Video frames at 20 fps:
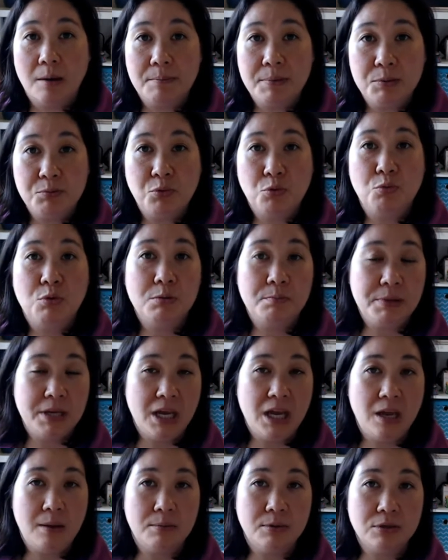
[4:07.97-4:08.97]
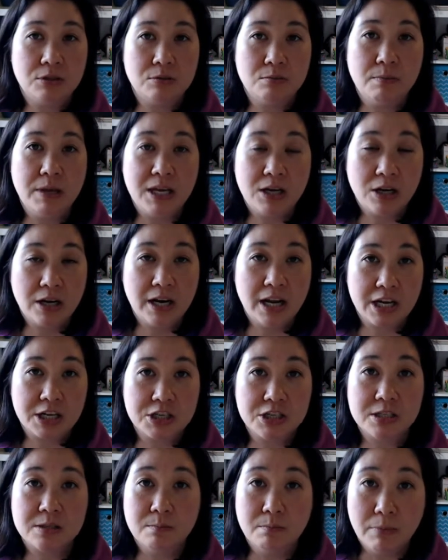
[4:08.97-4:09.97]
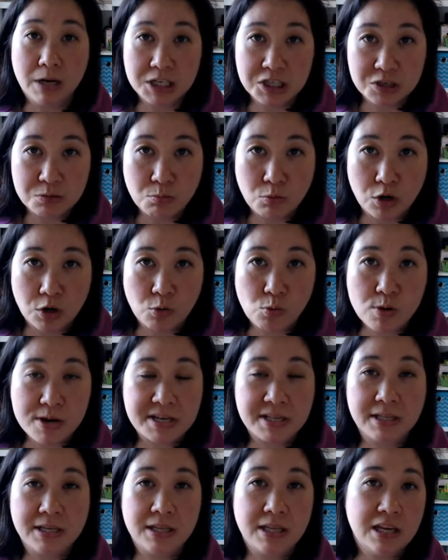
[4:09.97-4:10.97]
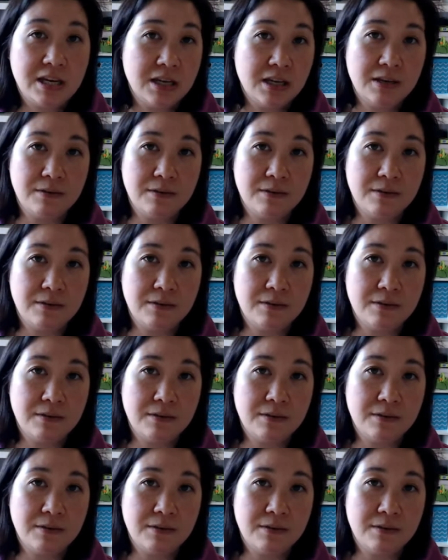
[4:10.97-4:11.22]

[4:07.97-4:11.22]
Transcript: People will be able to make connections much more quickly than